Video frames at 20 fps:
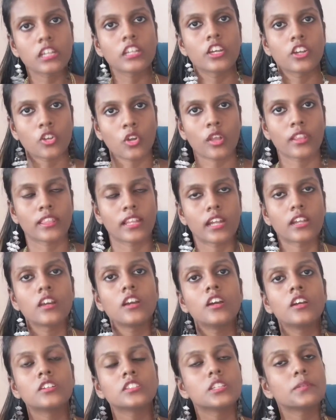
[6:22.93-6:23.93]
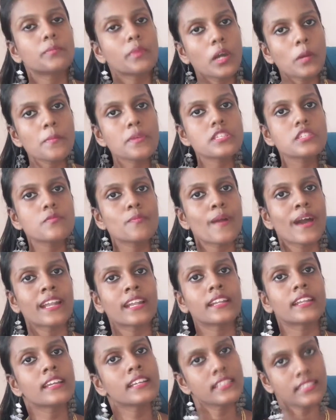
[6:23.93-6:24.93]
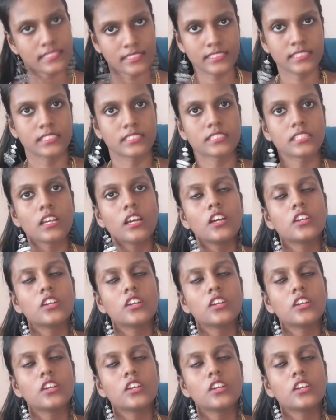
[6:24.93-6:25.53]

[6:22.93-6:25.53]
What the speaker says: clear on that. So permissive parenting is this.